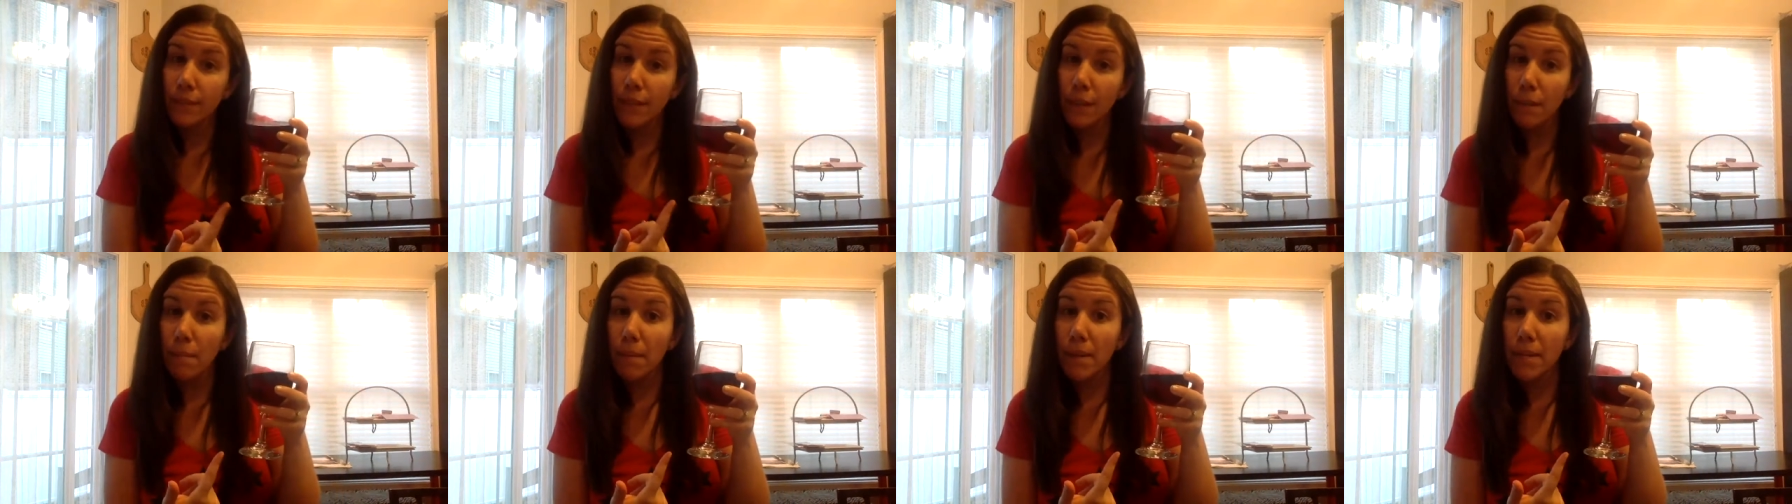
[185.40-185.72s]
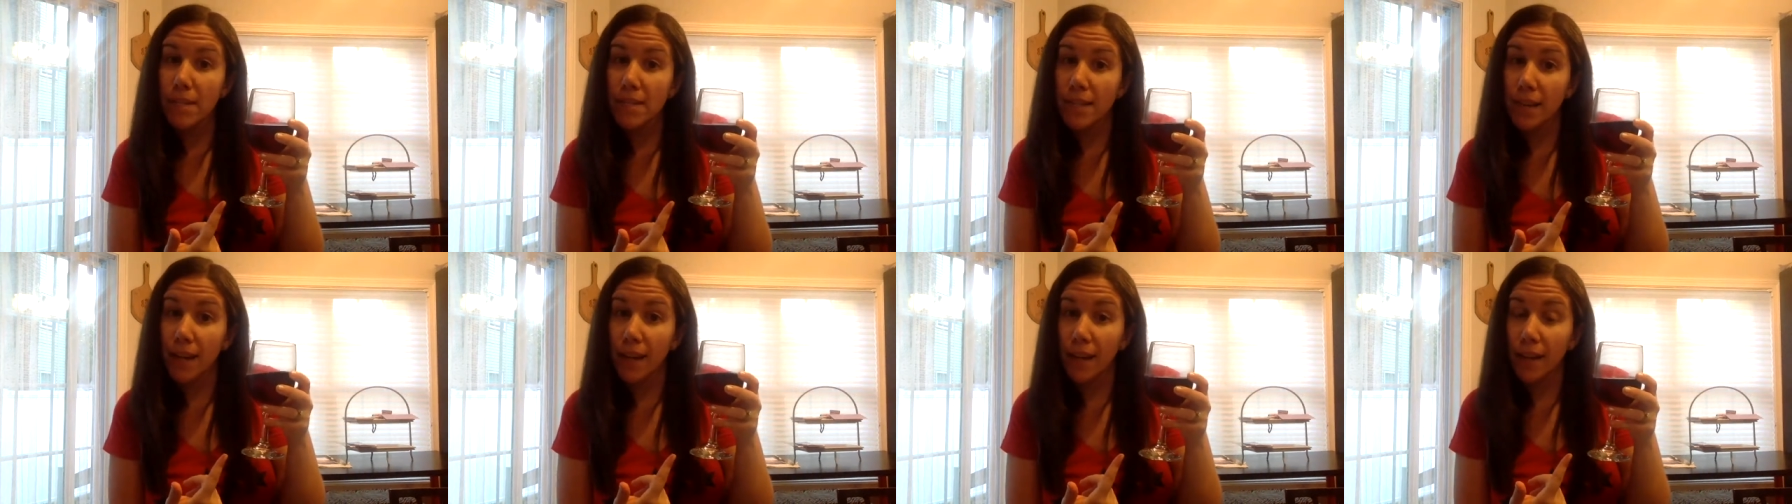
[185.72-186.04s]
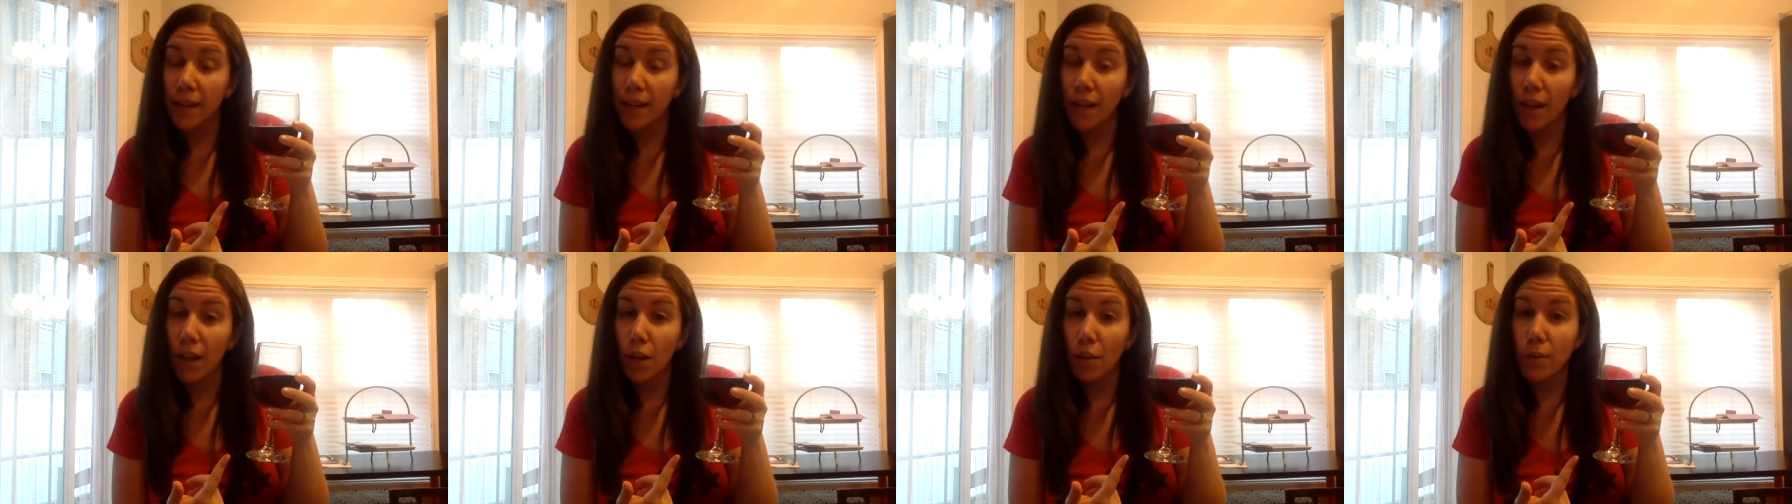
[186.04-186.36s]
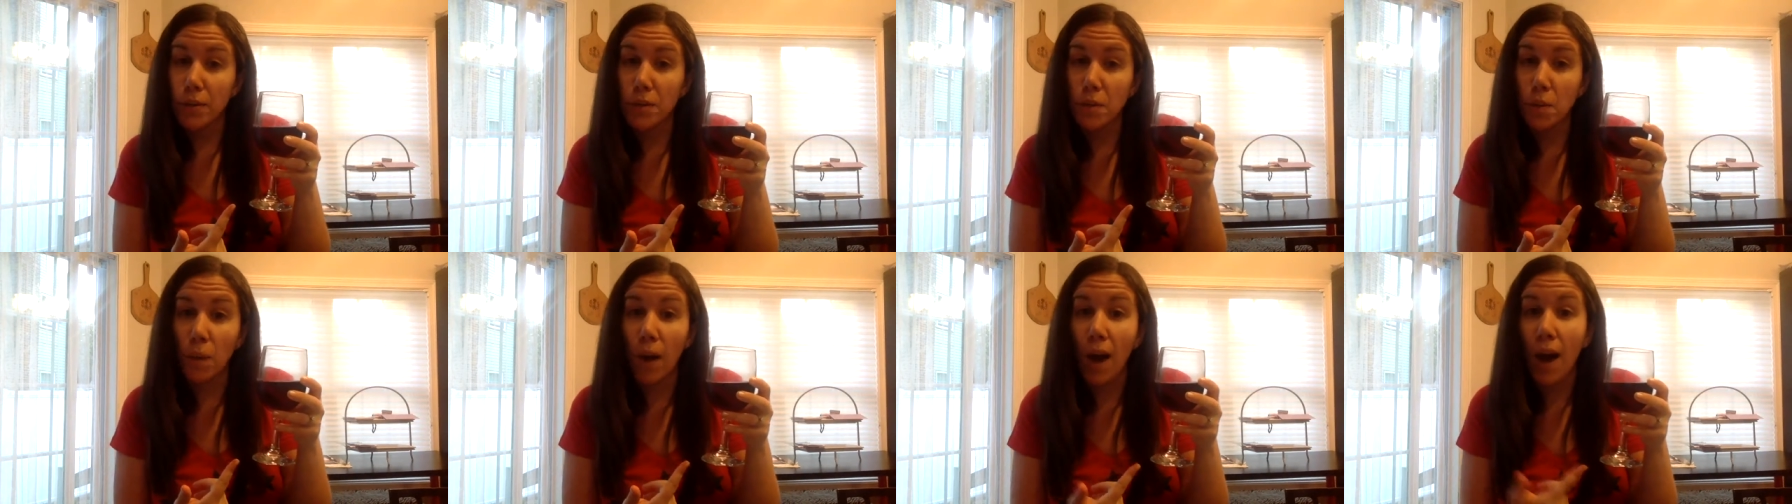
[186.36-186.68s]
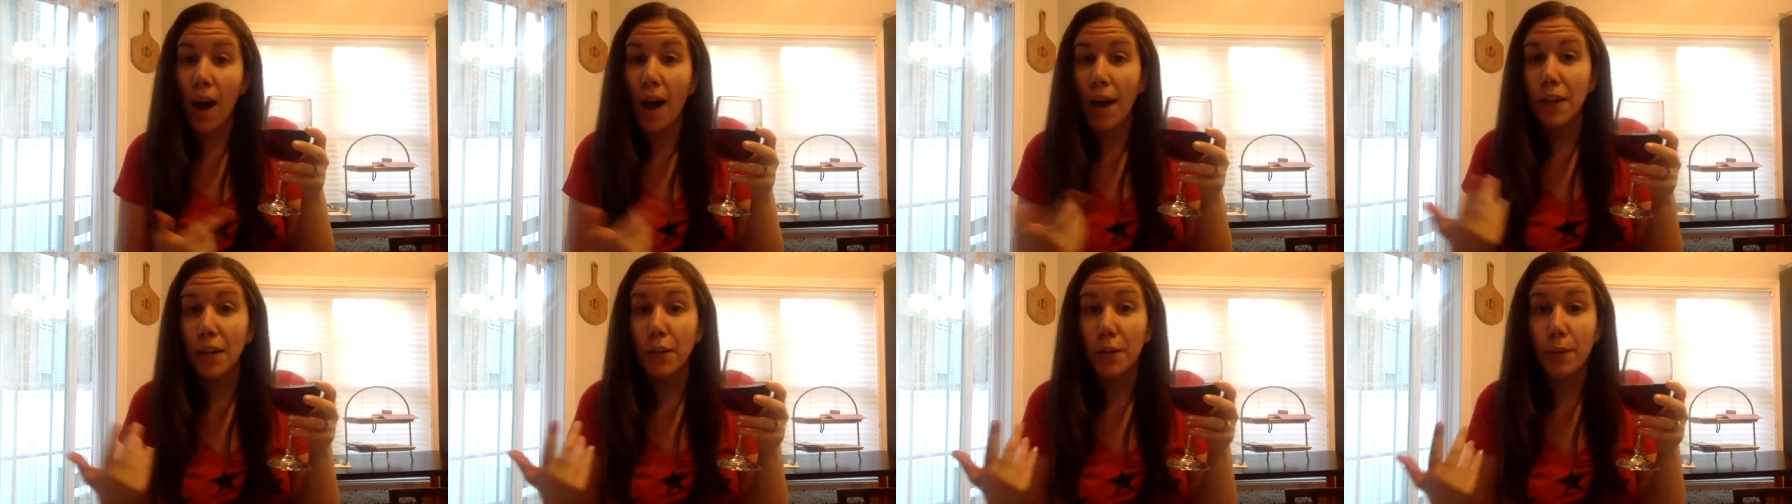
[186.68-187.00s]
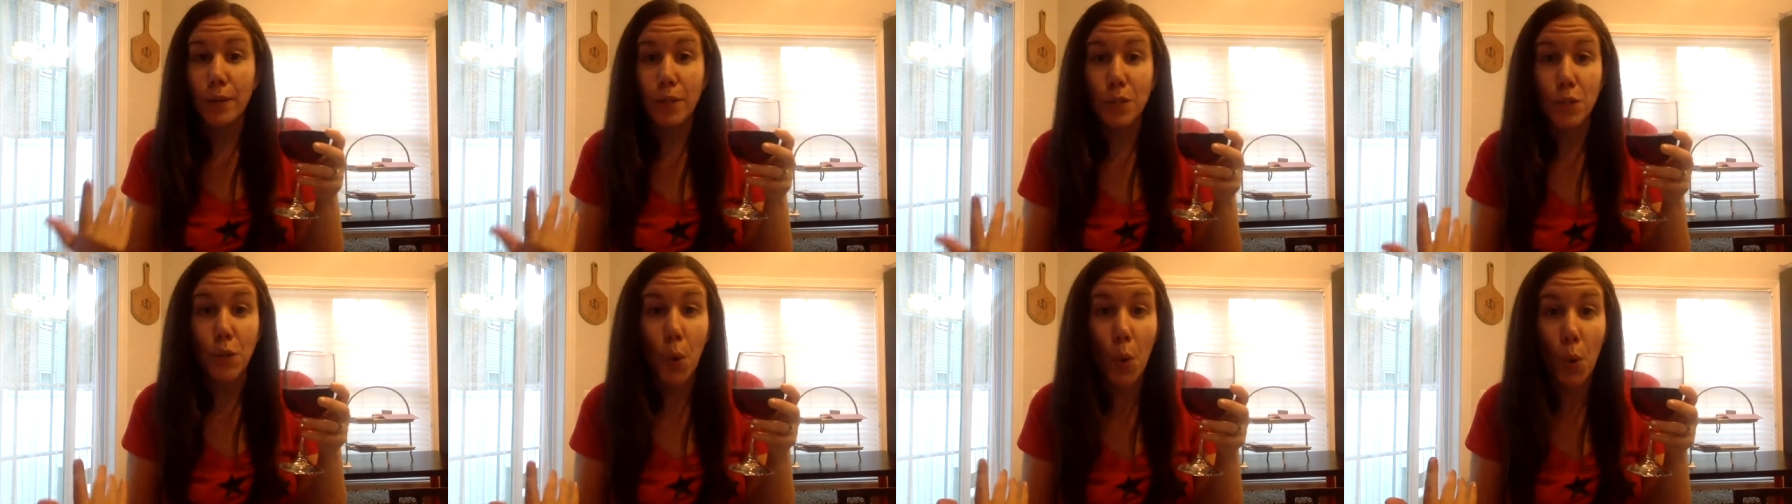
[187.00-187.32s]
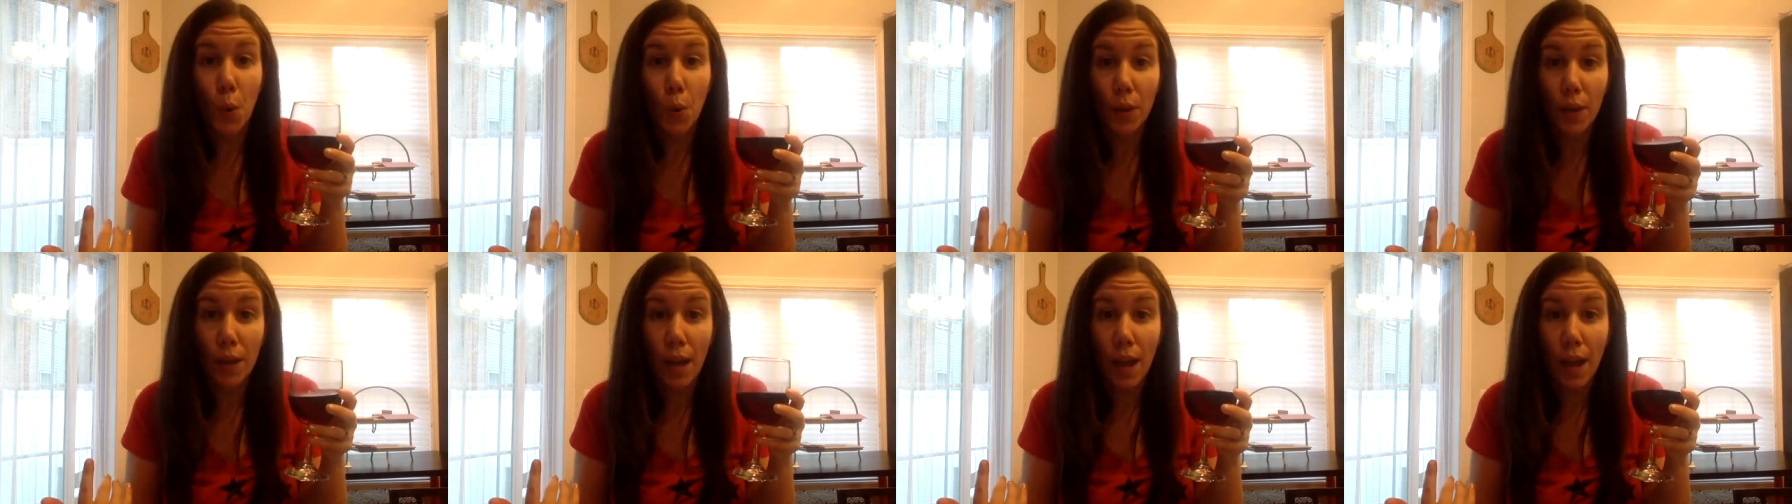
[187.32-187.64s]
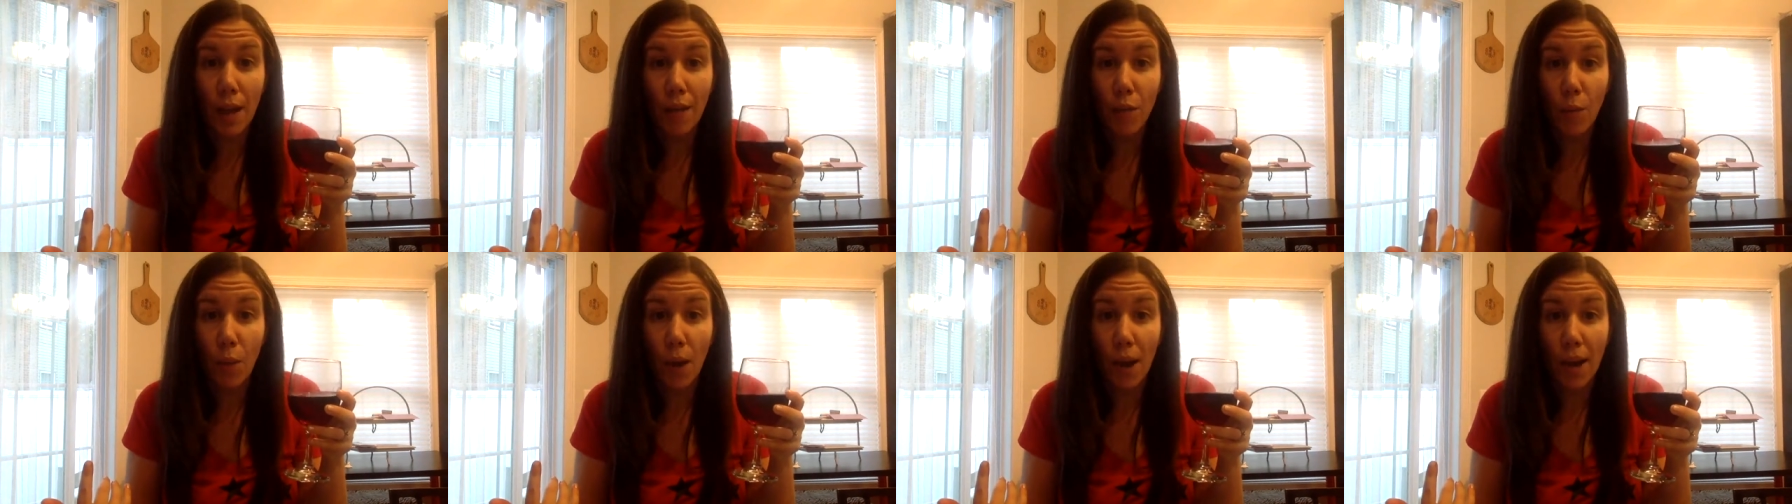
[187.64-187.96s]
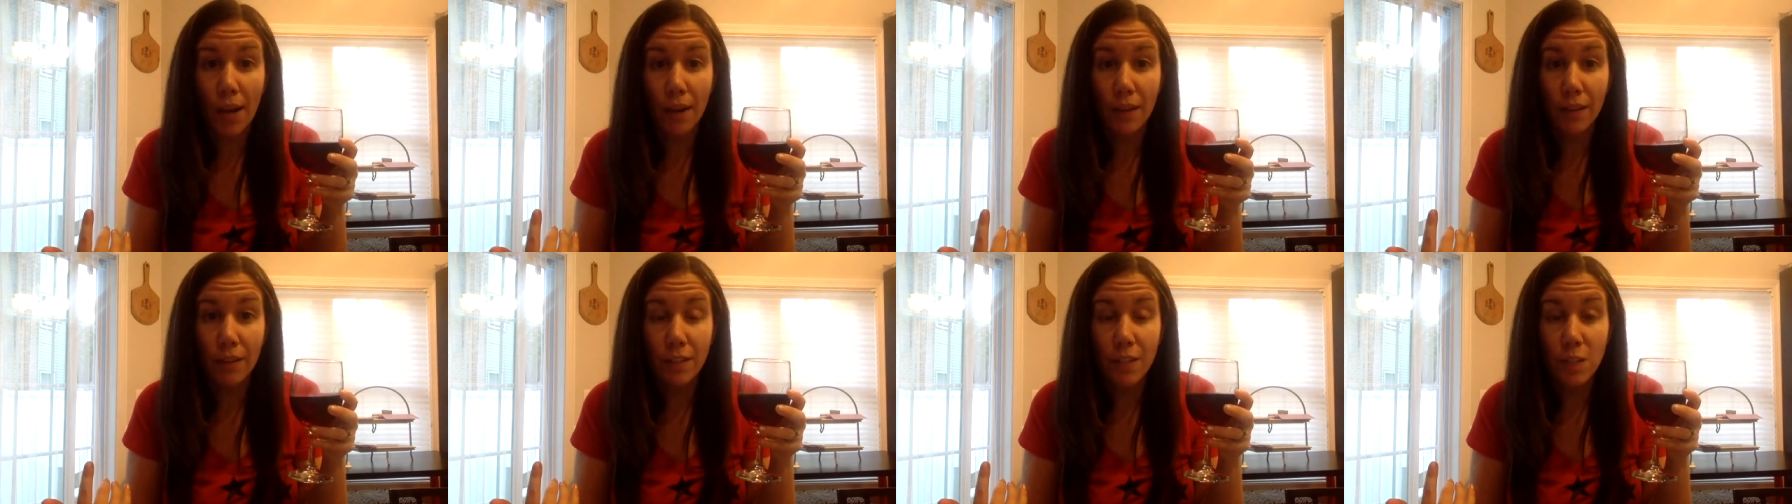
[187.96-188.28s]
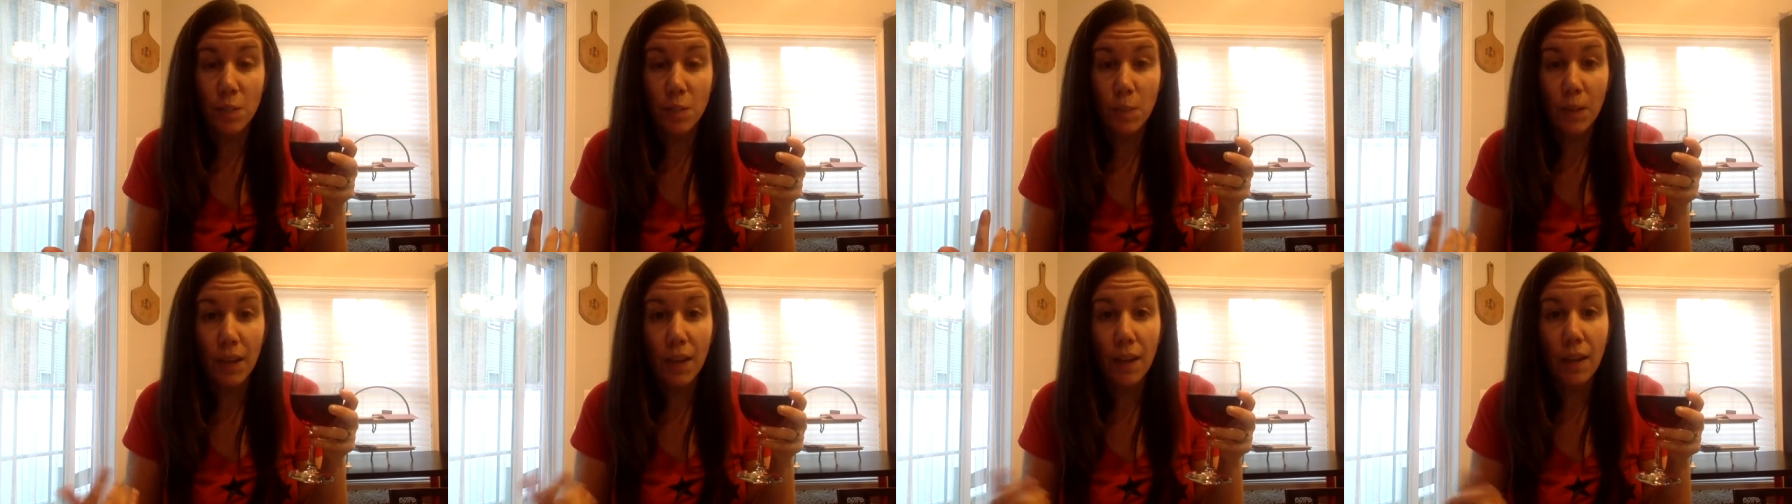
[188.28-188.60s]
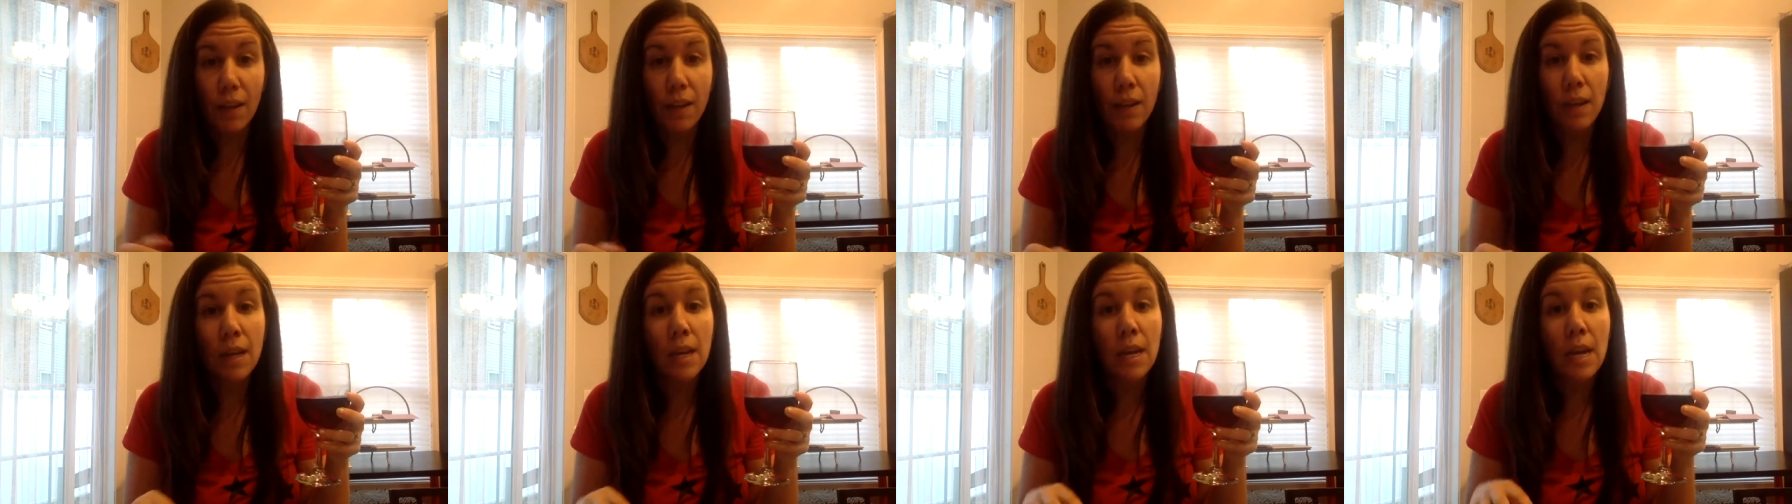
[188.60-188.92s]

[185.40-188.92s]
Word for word: my second yellow is wine. You can totally have wine on this plan.